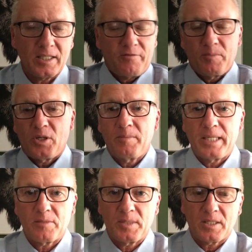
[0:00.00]
Everybody
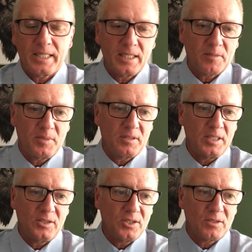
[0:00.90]
makes mistakes, but
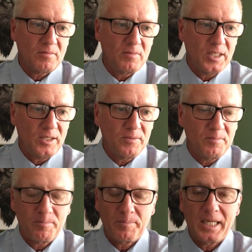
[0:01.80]
they're just, you know,
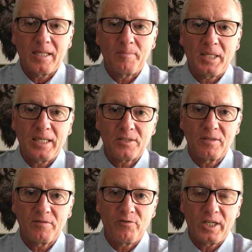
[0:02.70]
part and
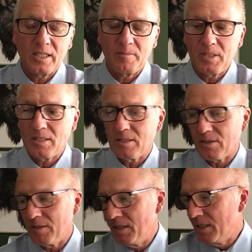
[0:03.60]
parcel of running a business.